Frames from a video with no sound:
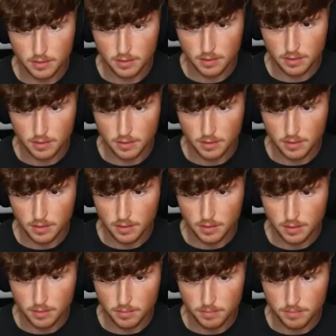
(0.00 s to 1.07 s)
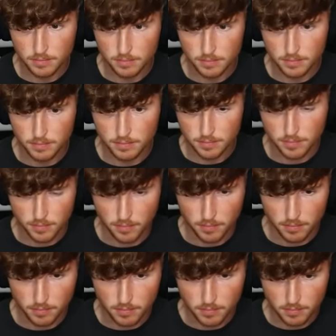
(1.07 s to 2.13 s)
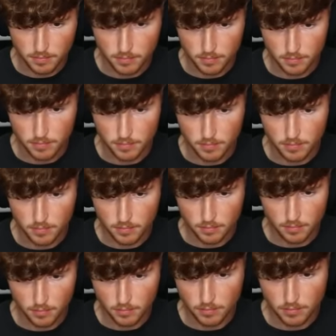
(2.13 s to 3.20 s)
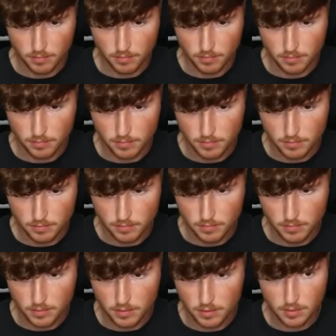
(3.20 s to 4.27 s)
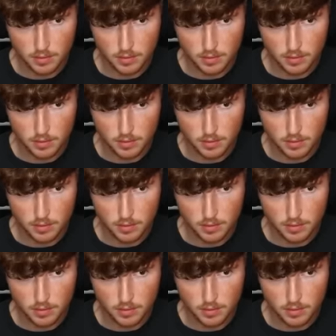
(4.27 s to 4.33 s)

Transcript: (silence)